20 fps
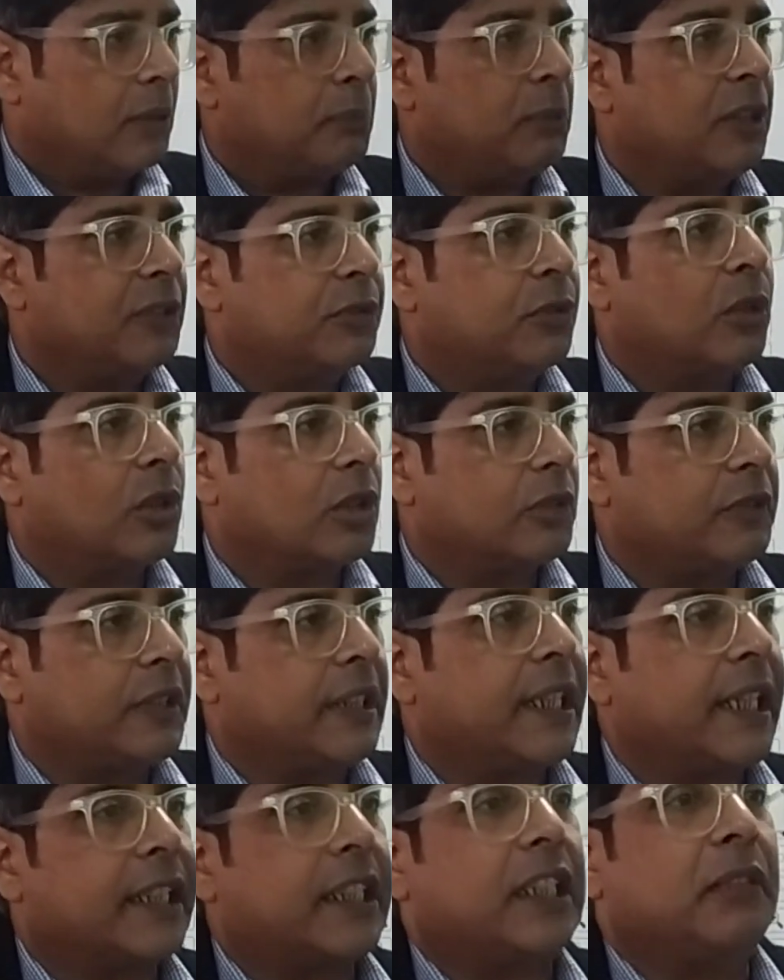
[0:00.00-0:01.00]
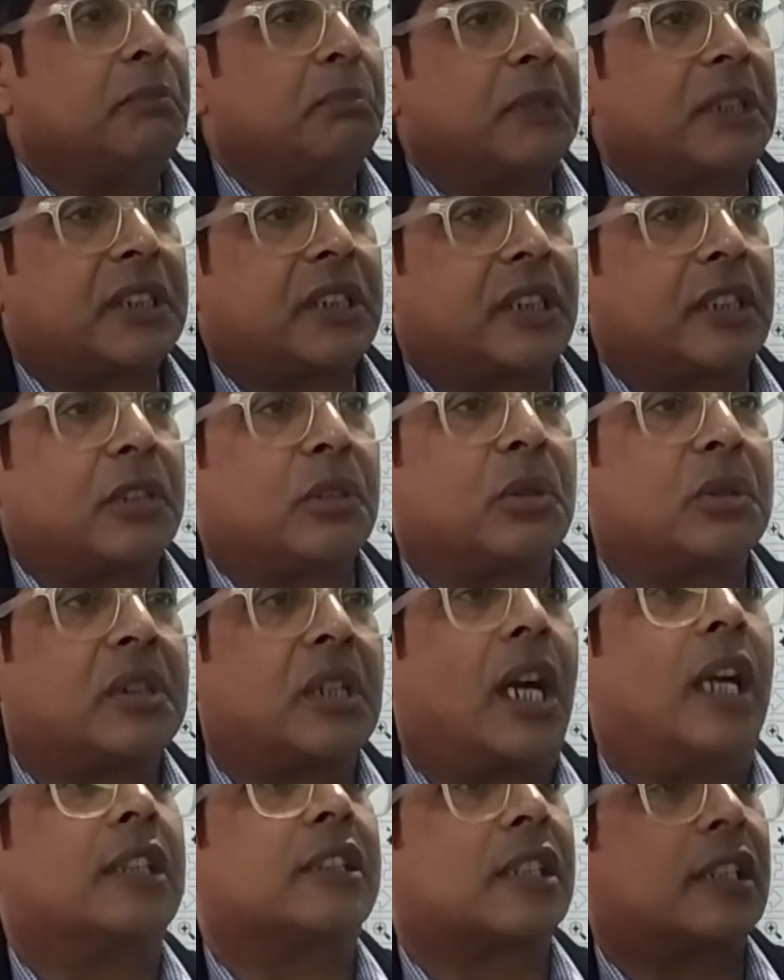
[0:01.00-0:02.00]
before we get impatient to
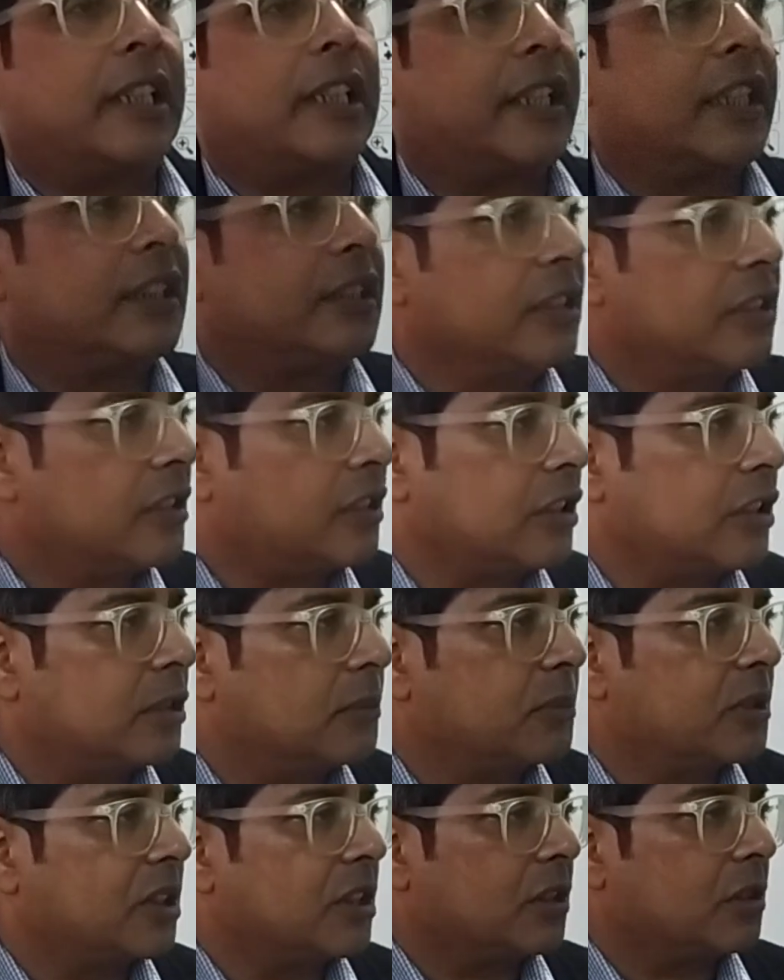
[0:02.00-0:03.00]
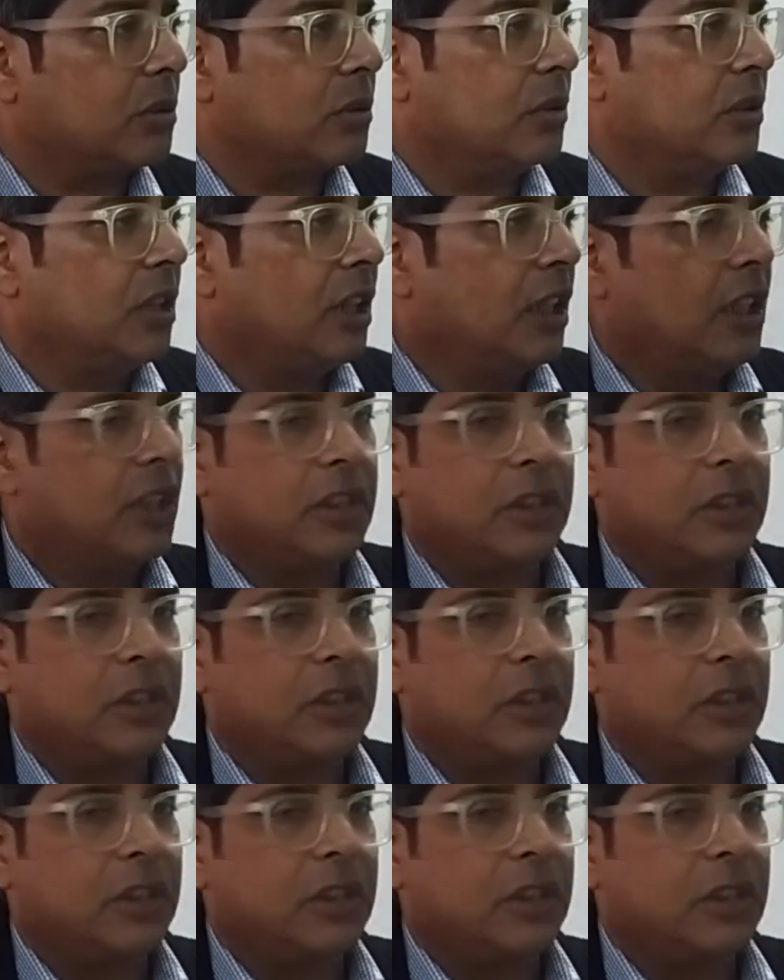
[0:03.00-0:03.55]
translate these terms into